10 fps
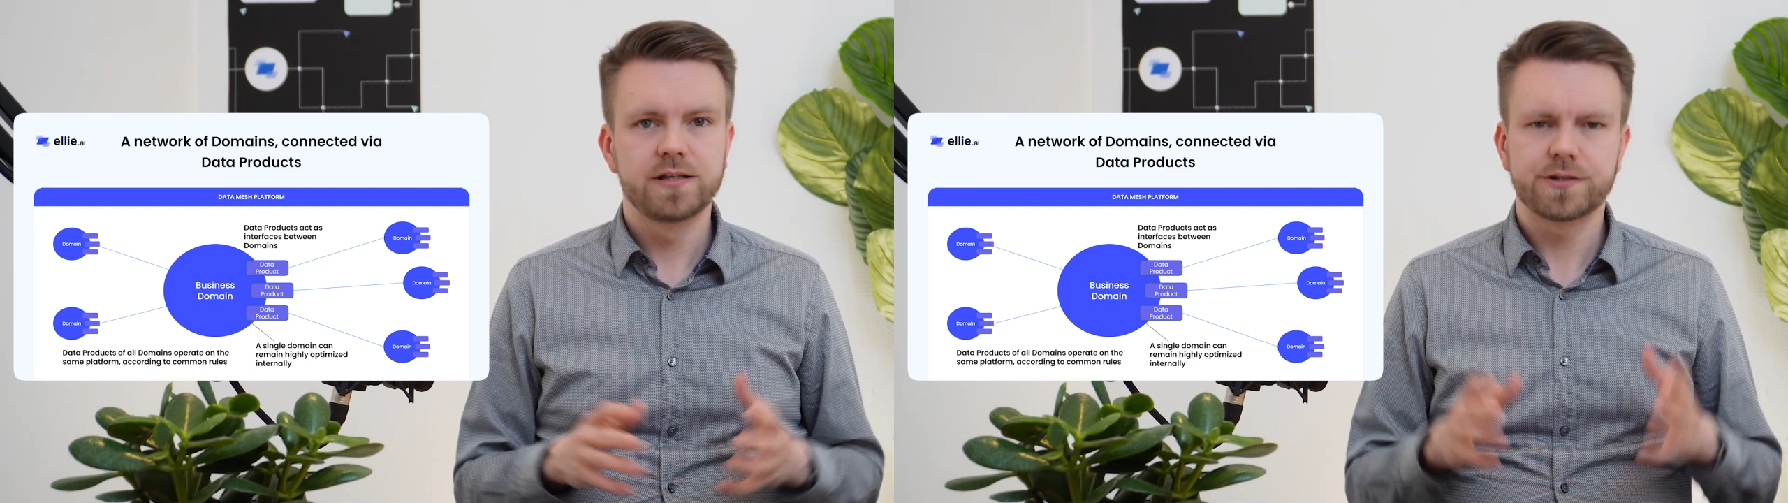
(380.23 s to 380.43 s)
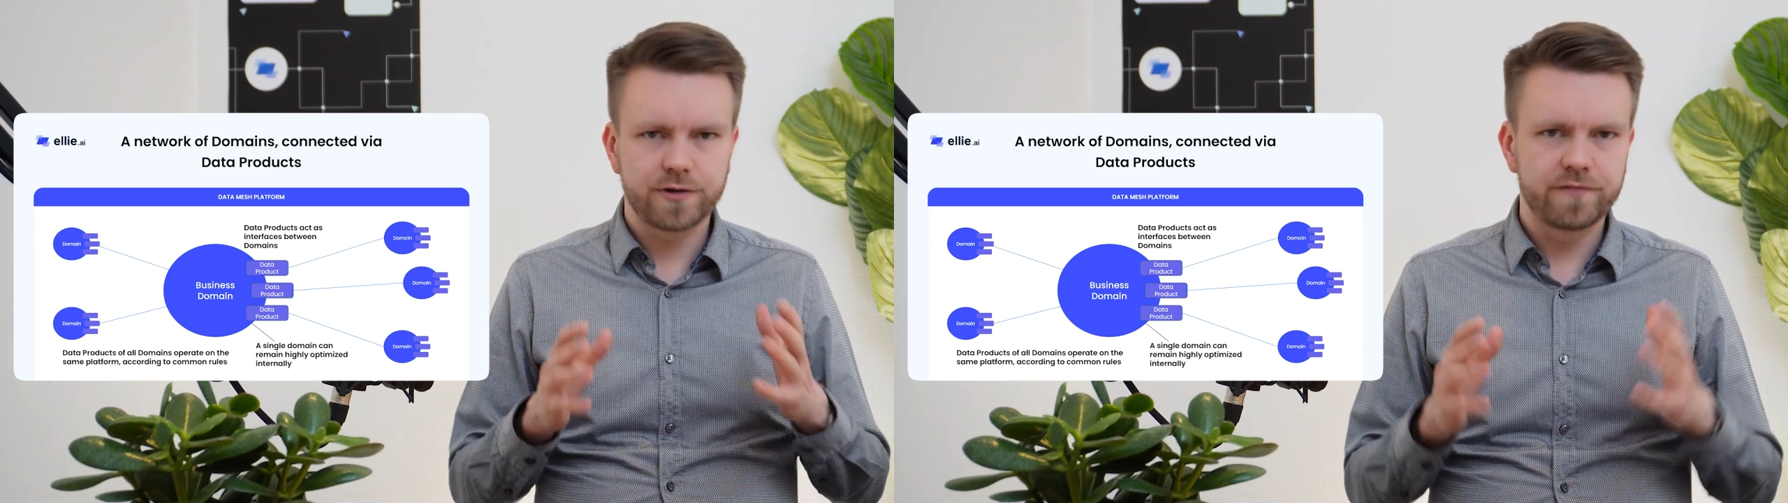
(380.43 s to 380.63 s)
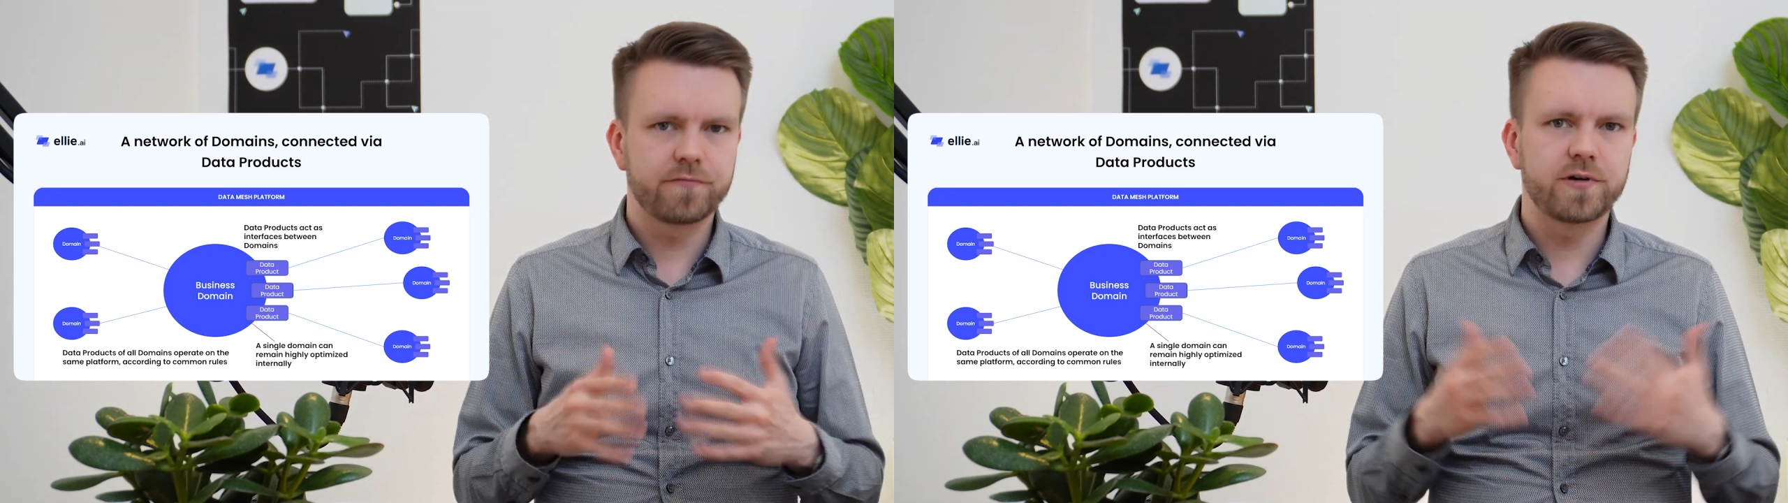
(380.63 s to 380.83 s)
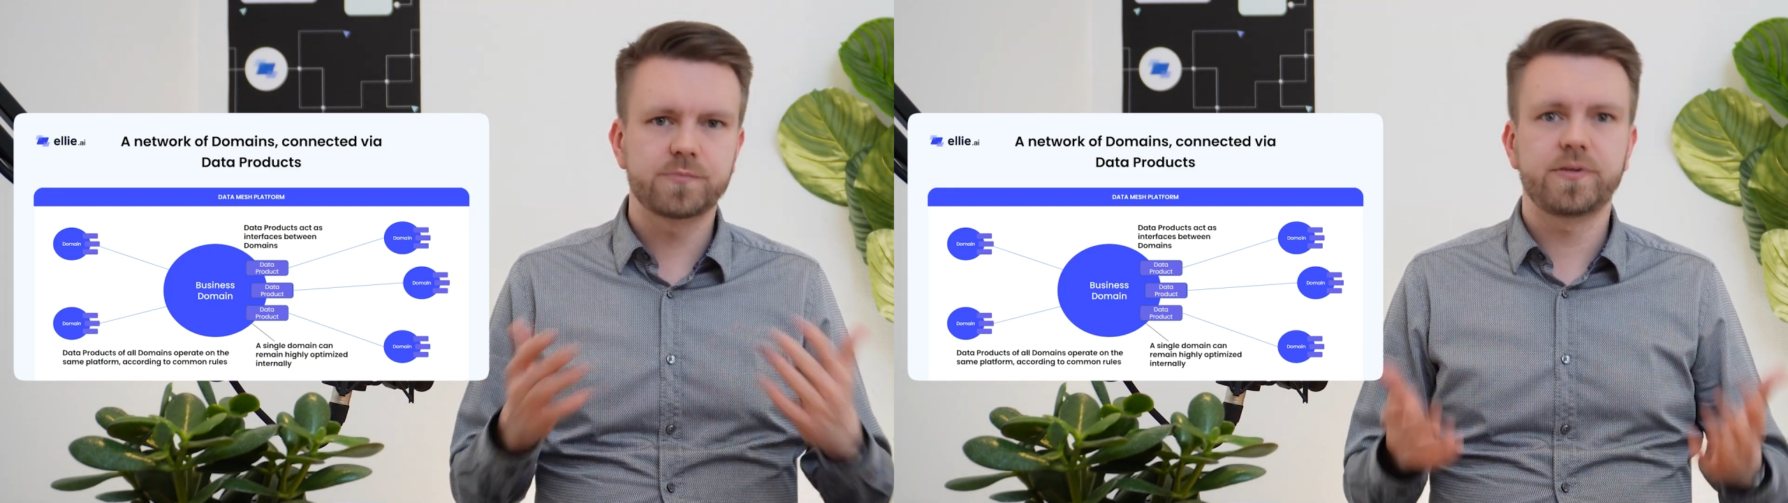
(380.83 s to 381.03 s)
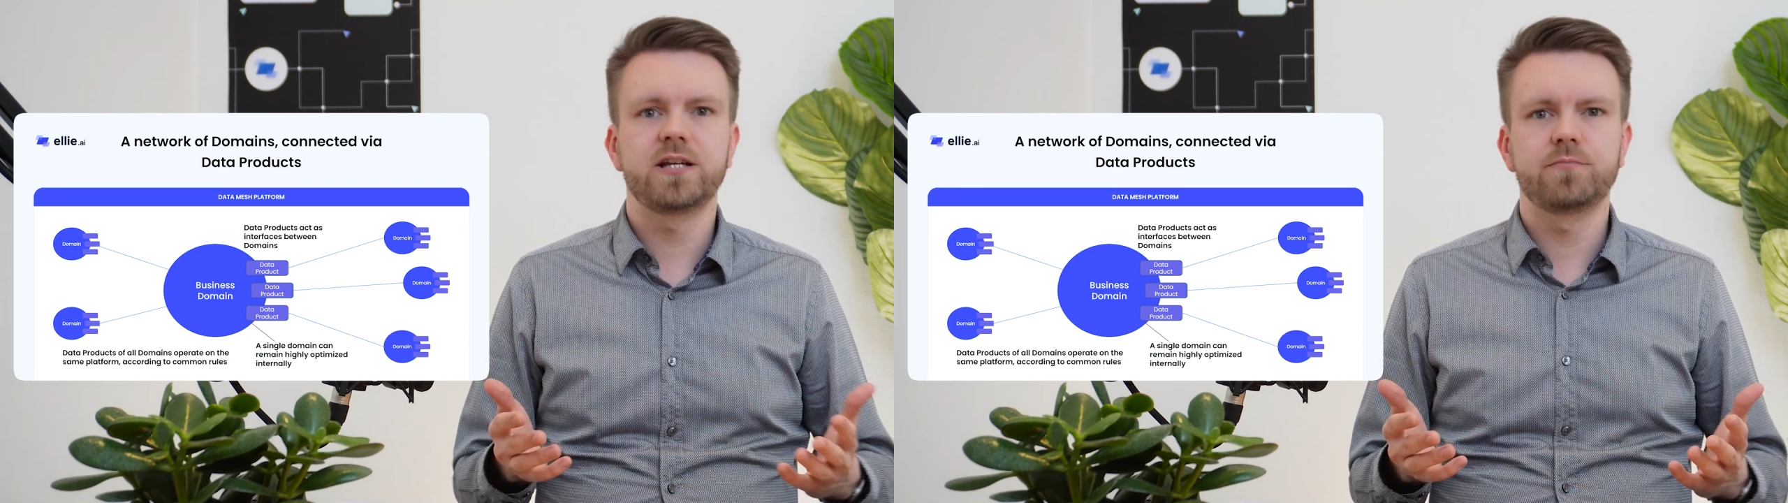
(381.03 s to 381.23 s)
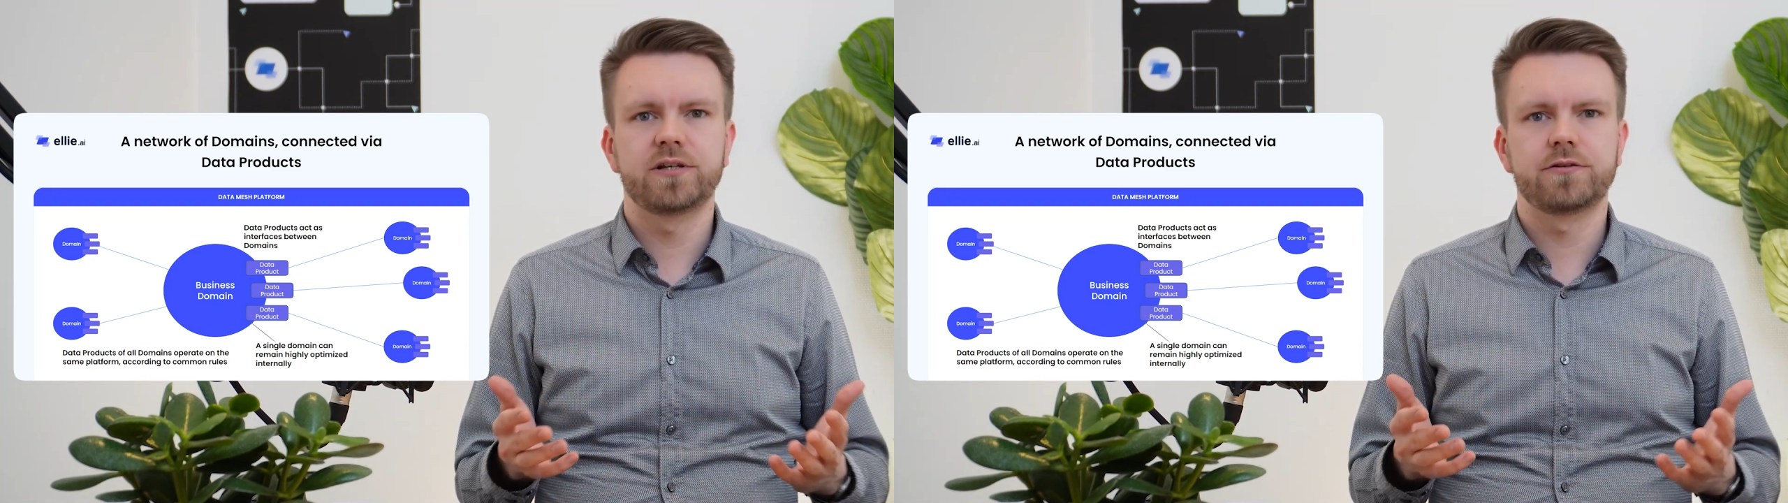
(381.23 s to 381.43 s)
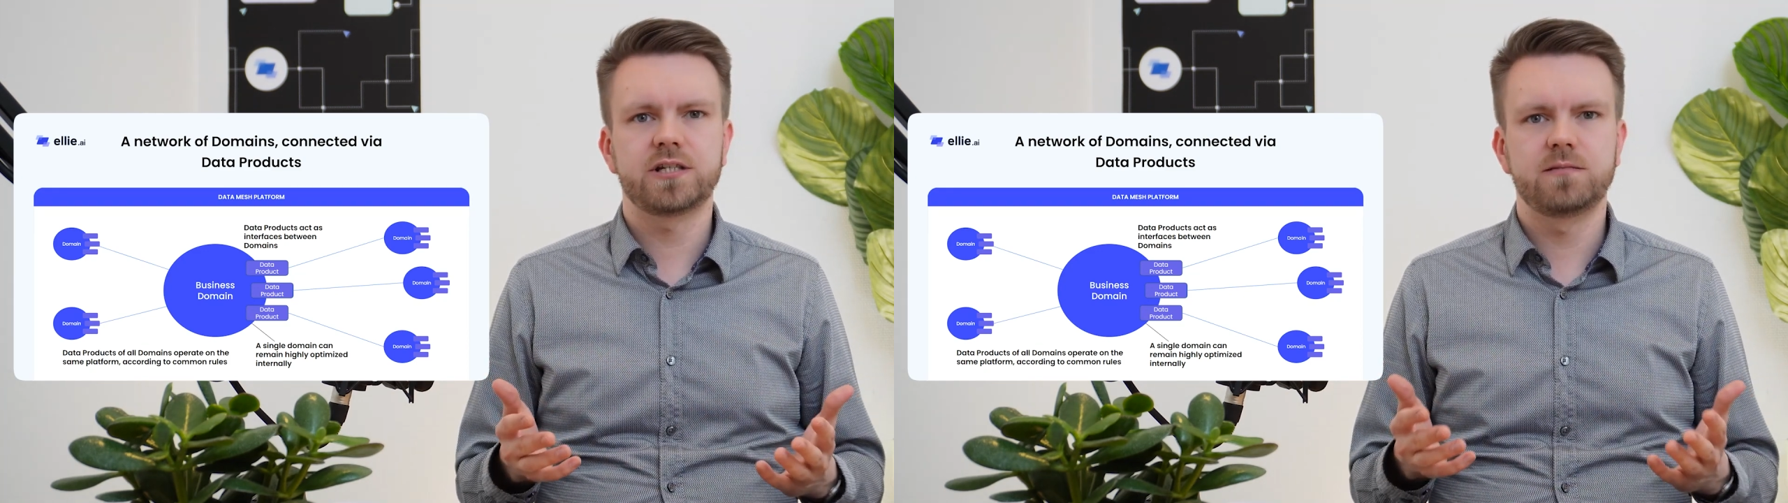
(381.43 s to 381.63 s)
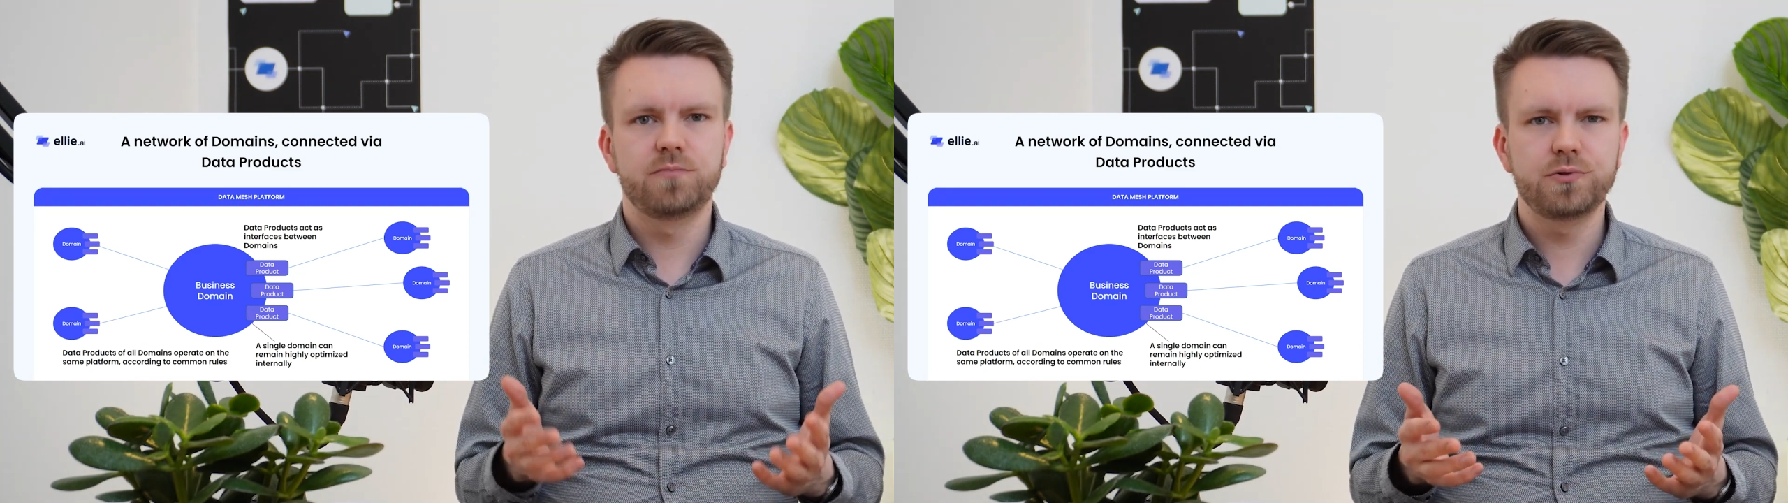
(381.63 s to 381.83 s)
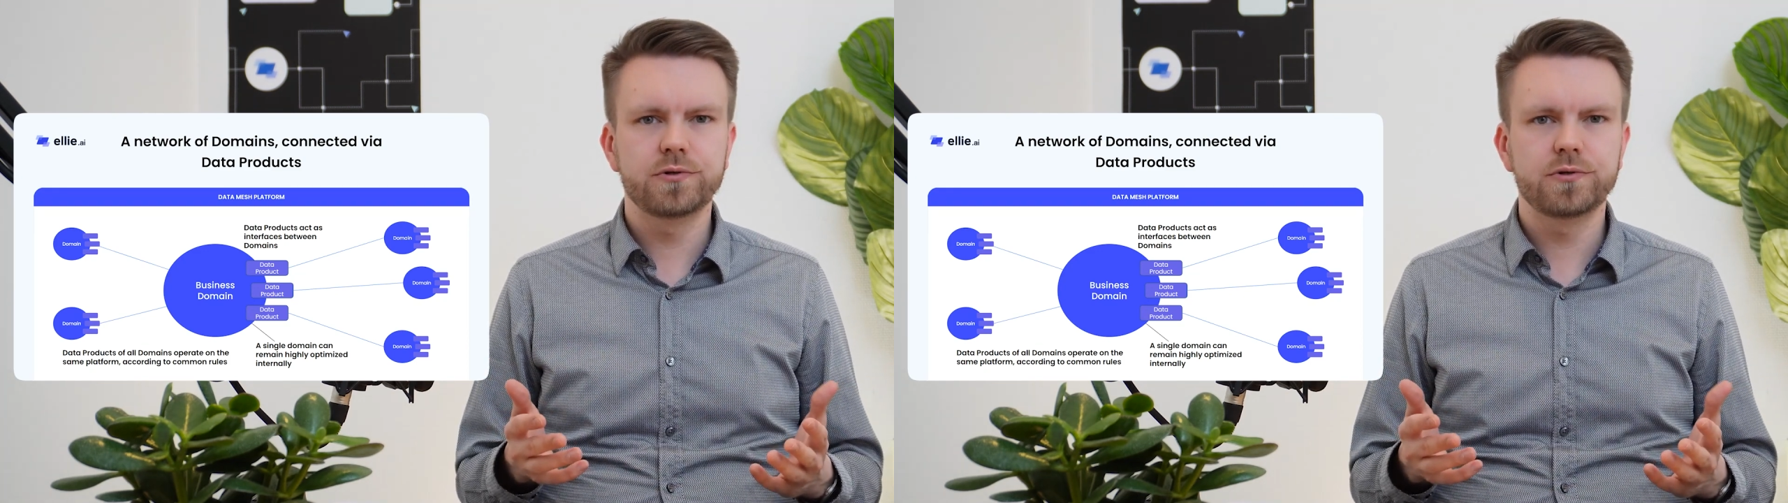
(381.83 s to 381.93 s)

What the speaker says: So everyone's playing by the same book,